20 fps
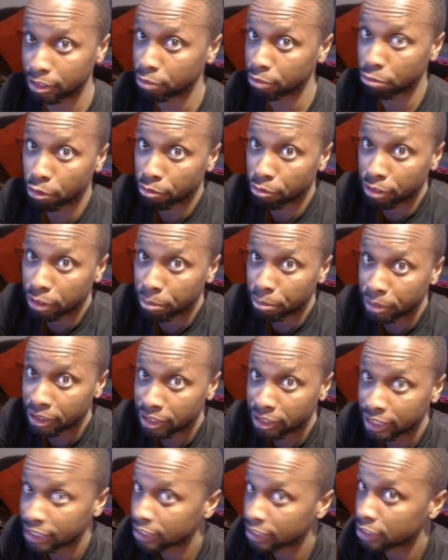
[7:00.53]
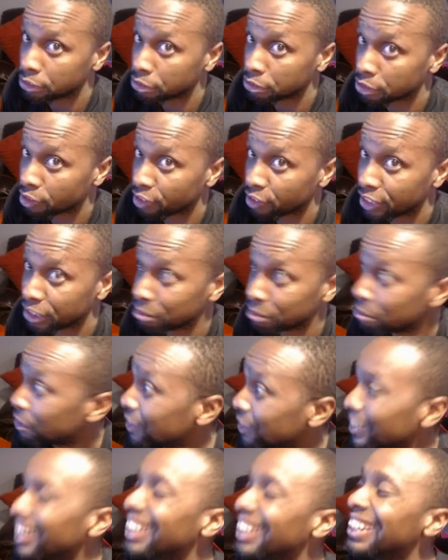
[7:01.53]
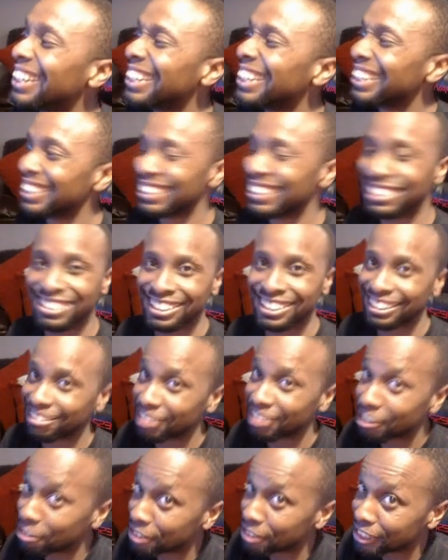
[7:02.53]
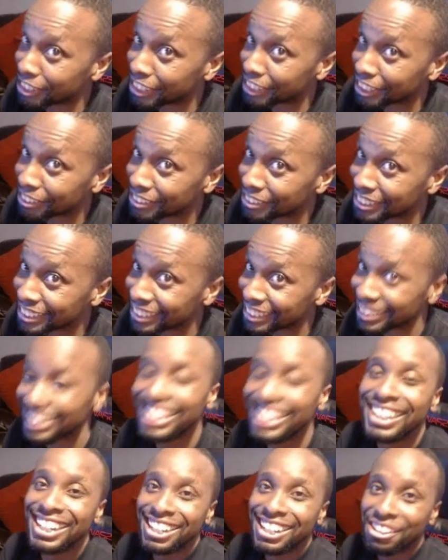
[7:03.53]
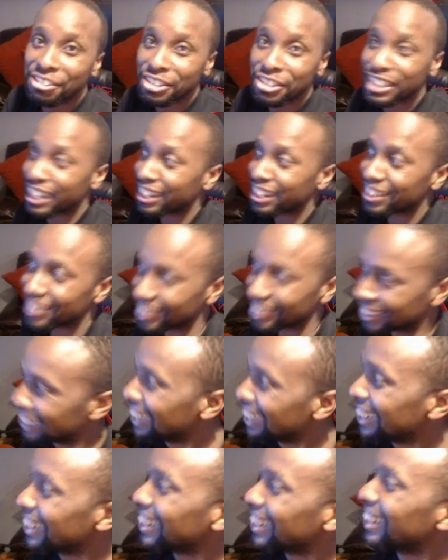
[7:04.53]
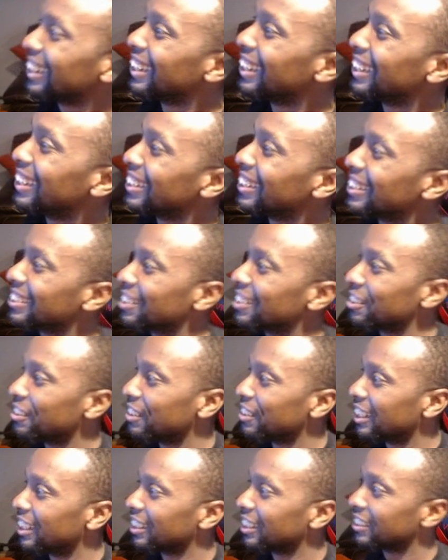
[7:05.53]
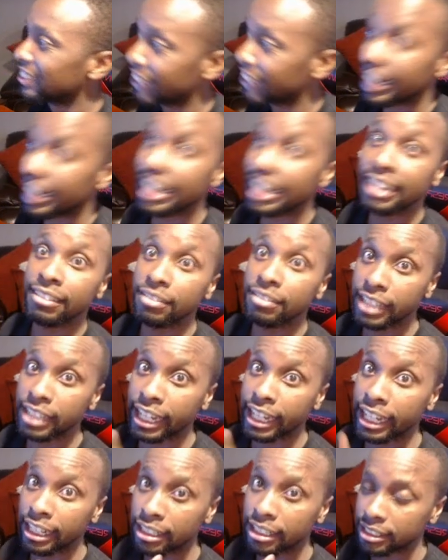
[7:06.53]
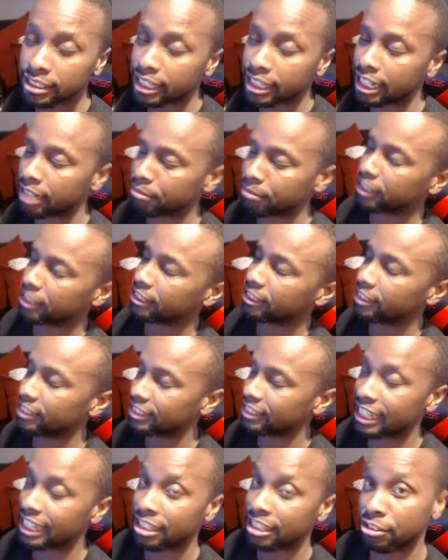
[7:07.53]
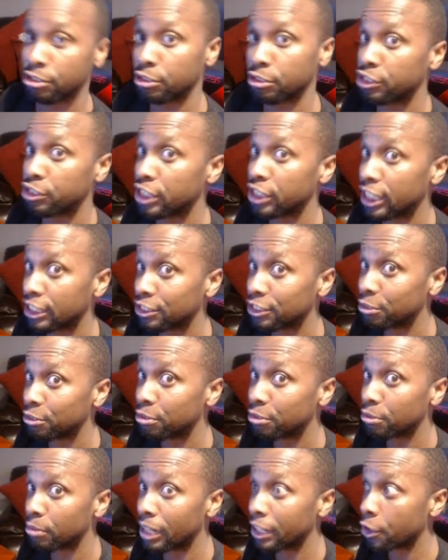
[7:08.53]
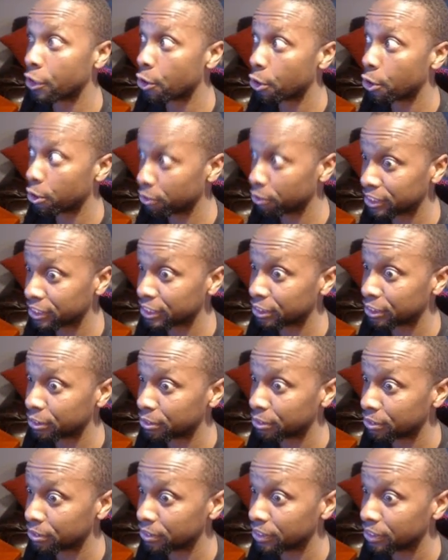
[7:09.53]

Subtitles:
weren't really penalized because you was already at 1. They're like, we're going to -6. Who cares? So and the timing, because I don't know if you guys knew from like Hearthstone,